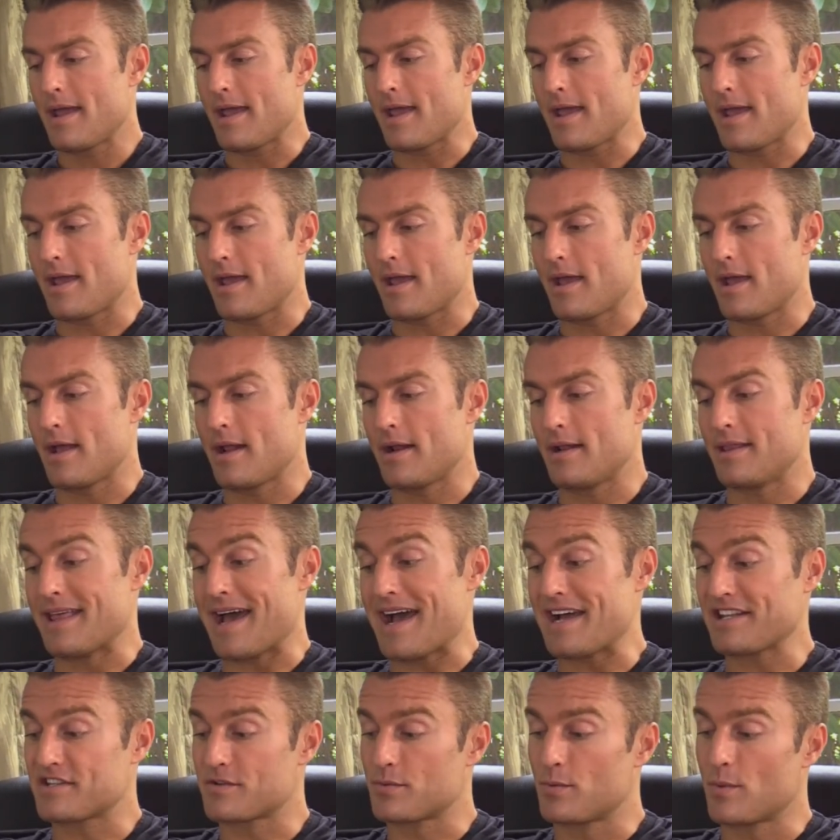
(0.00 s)
And
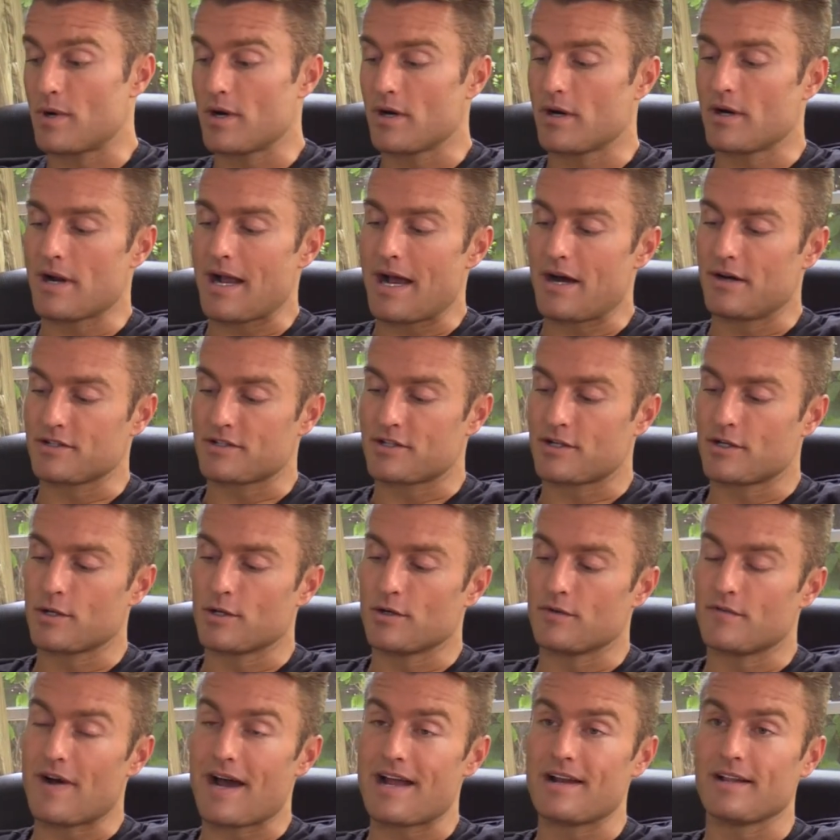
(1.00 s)
that's where
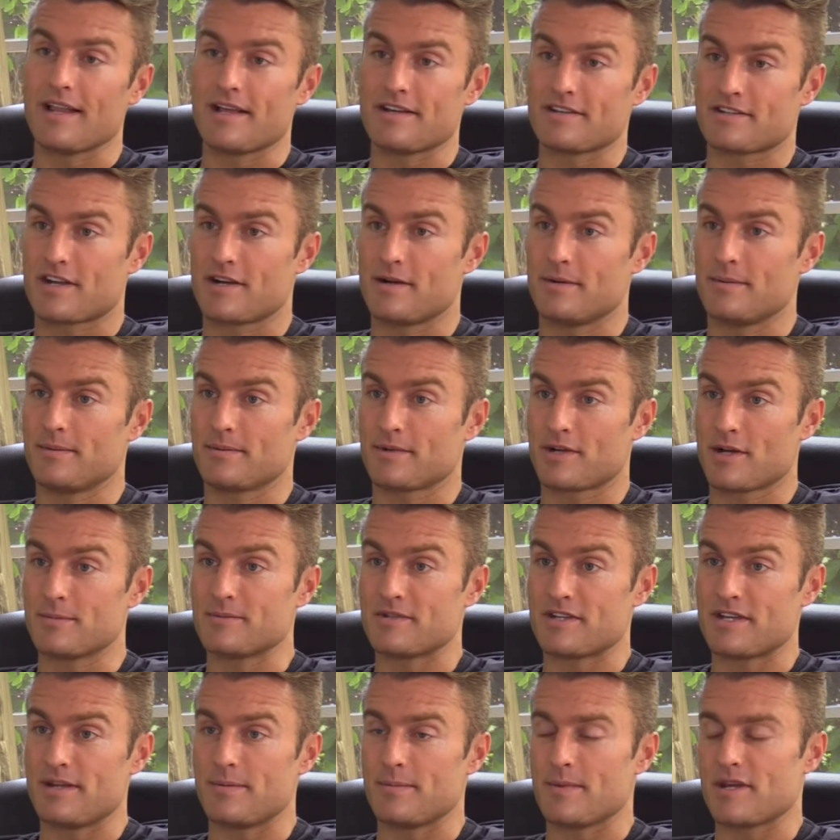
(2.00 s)
Alter Vitalize com-
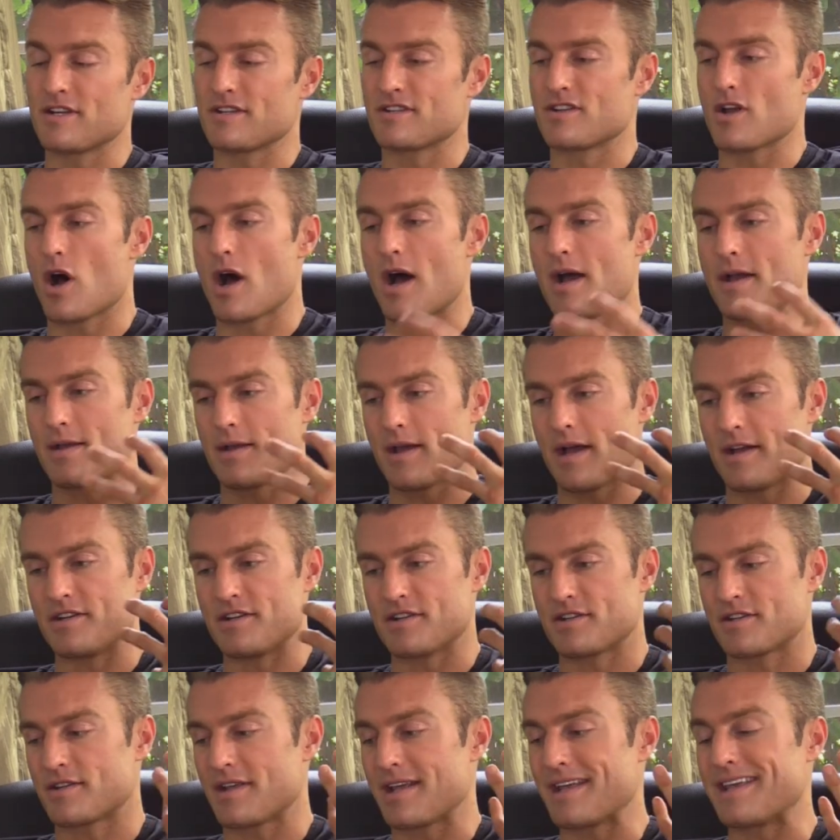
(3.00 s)
comes in because I, I,
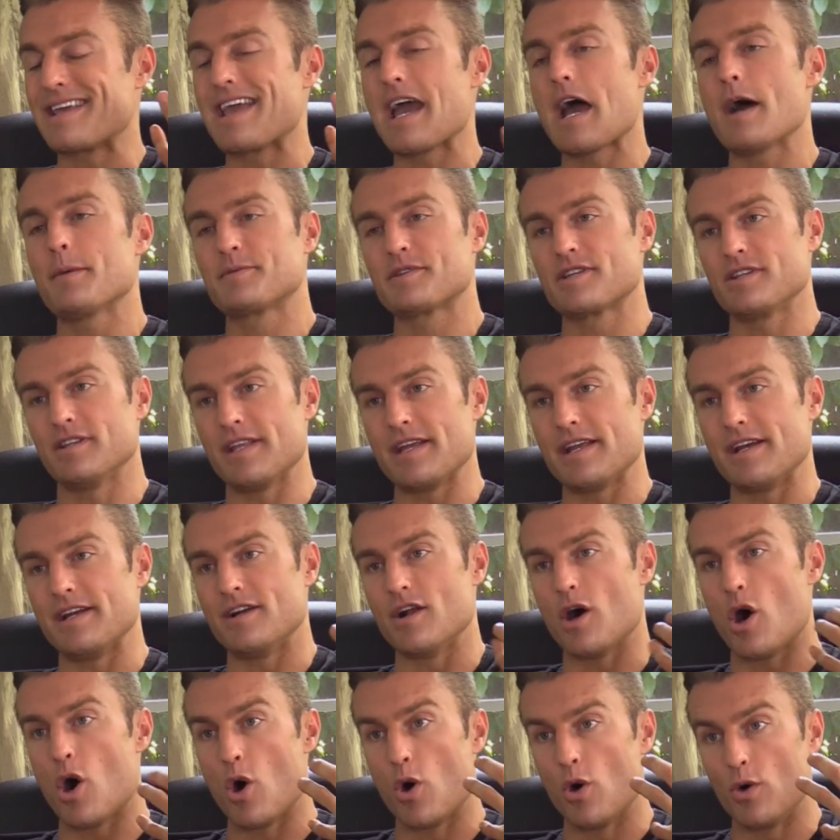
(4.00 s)
just
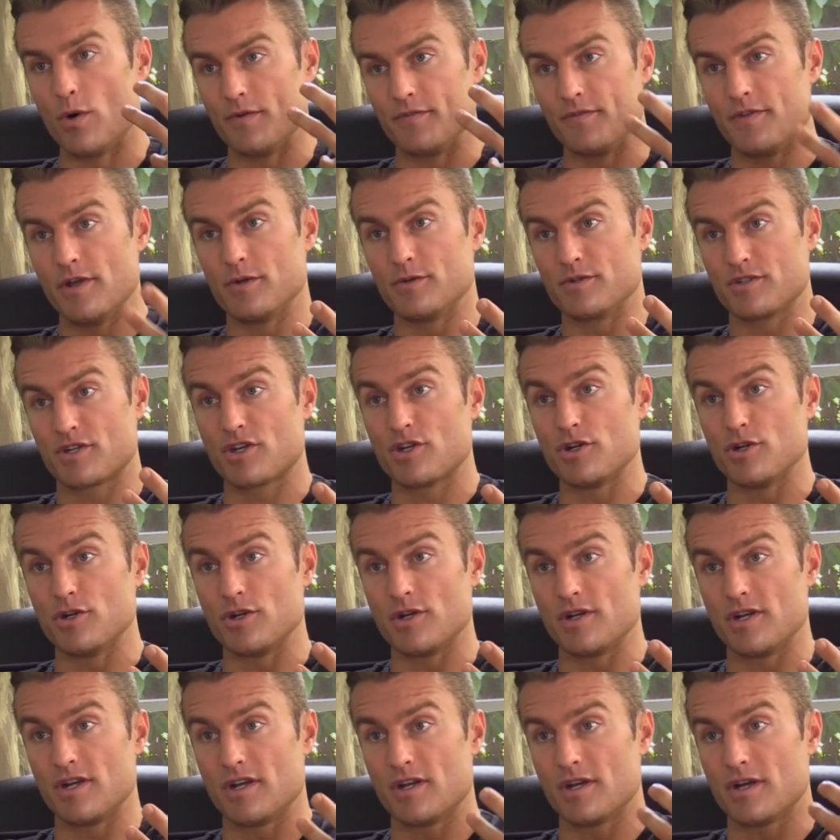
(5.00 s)
encapsulated all of those
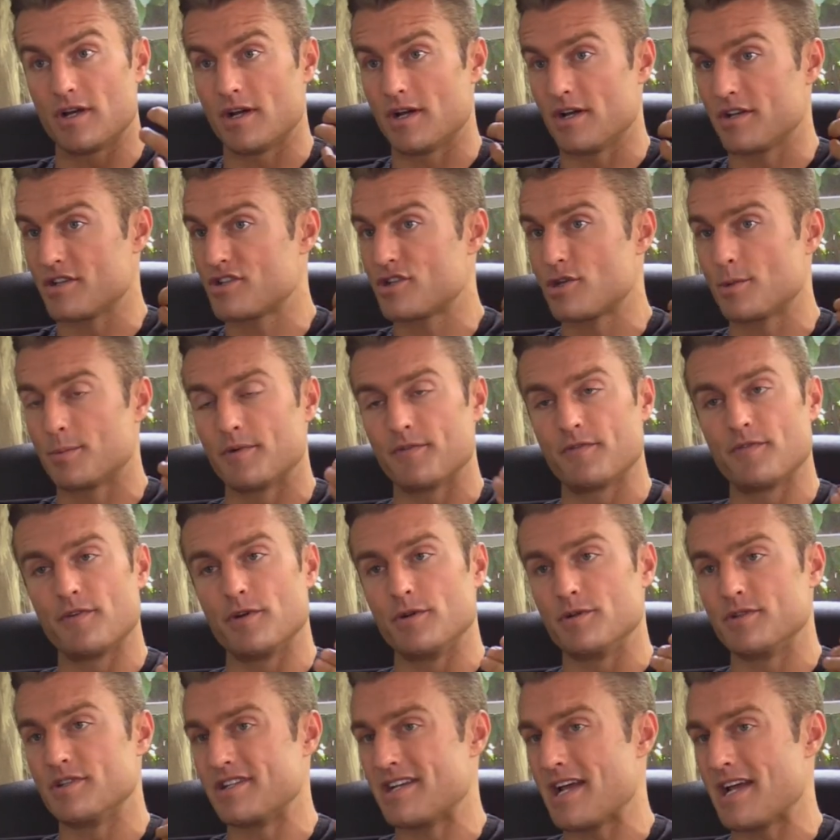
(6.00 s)
good uh, superfoods,